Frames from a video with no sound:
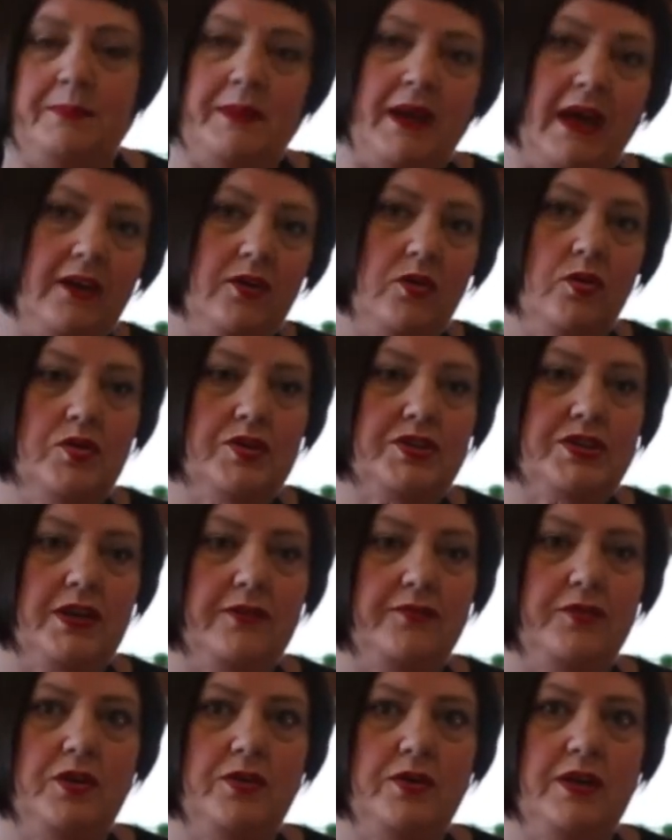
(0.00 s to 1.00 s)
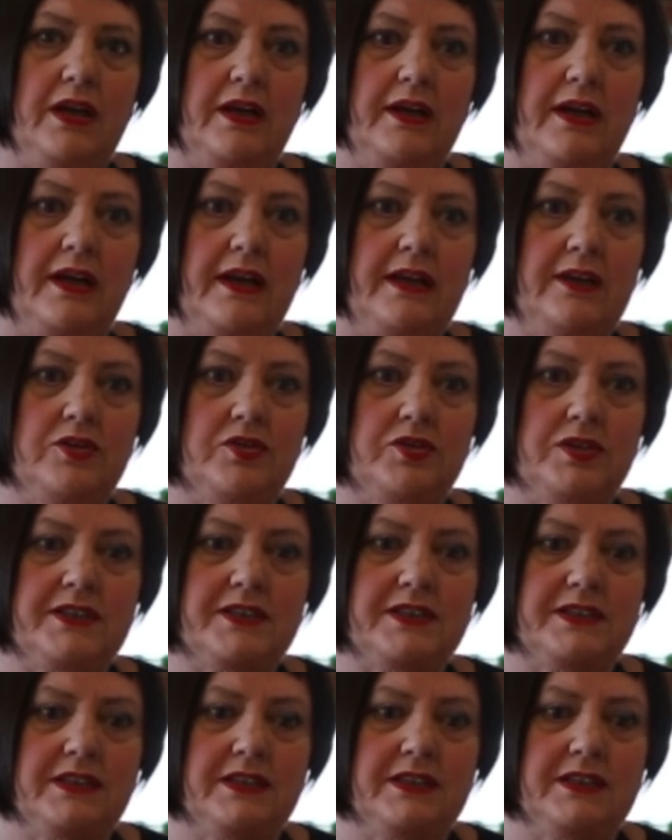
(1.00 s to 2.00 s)
And also, if you're
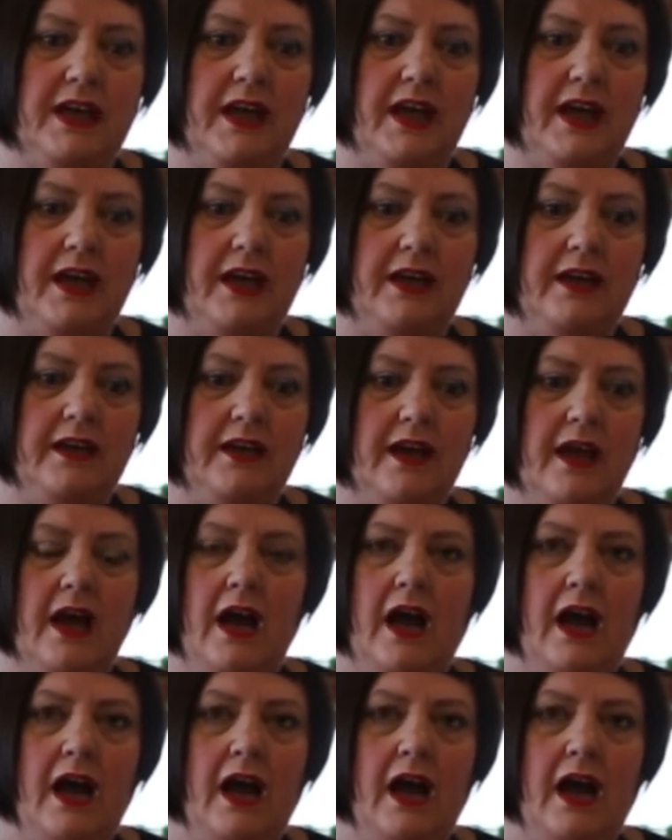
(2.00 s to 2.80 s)
interested in